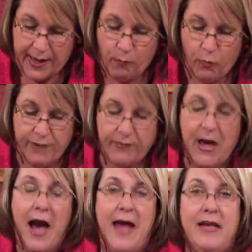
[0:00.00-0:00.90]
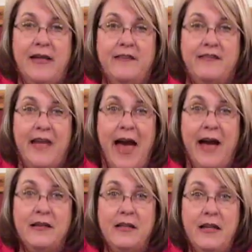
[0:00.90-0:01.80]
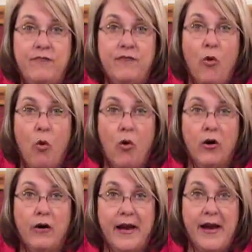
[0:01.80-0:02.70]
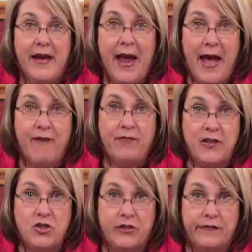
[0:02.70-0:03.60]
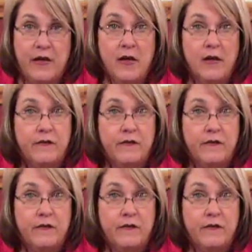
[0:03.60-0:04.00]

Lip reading: And we've got exactly 4.5 inches.